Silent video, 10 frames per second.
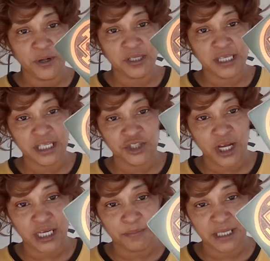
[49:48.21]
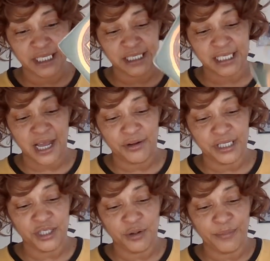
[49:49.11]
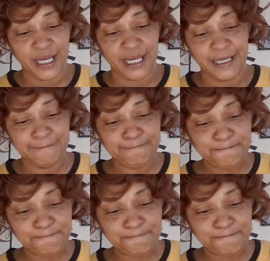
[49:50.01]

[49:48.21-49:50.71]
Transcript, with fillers: person that's trying to place doubt in your mind.